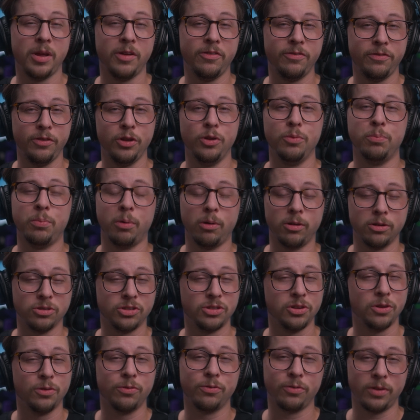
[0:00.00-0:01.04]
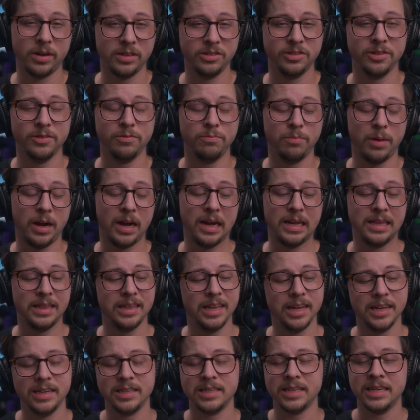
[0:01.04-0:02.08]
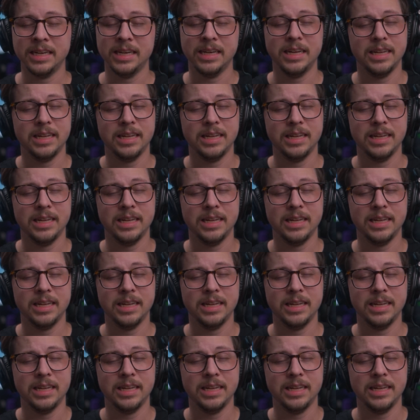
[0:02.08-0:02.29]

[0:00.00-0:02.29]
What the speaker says: a few personal friends of mine that